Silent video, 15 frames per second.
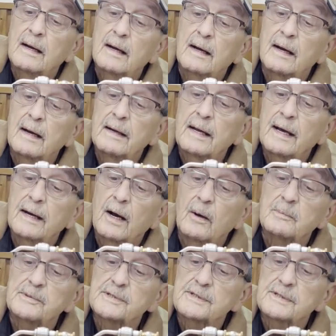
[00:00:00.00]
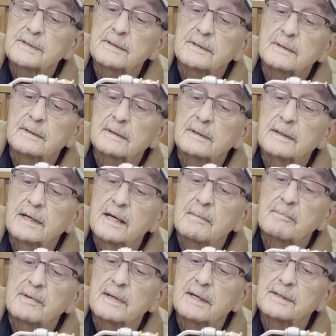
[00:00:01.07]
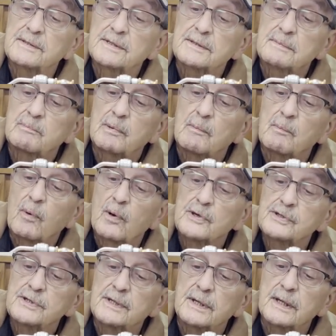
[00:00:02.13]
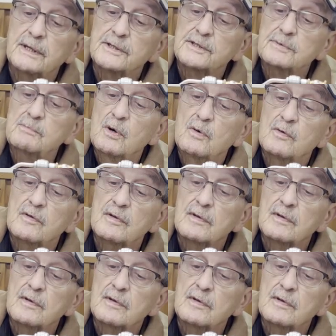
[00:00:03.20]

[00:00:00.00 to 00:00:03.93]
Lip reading: And that helps keep things proportionate and smooth.